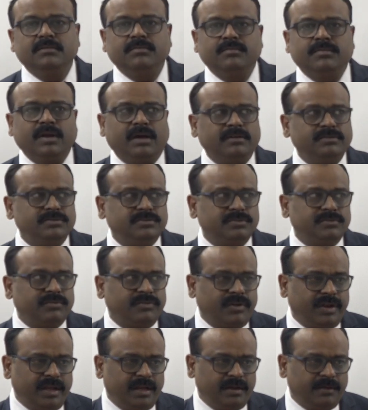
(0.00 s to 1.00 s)
brown to
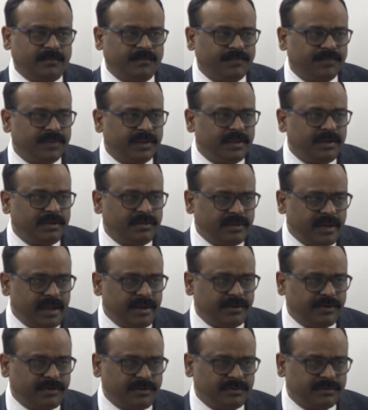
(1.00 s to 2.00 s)
green.
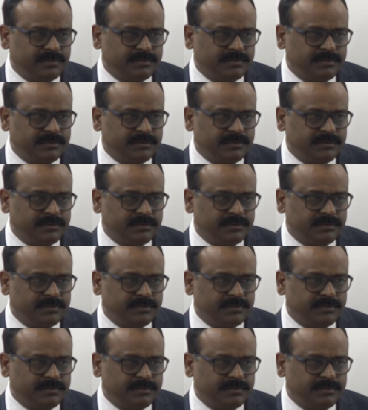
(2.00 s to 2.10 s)
Thank you.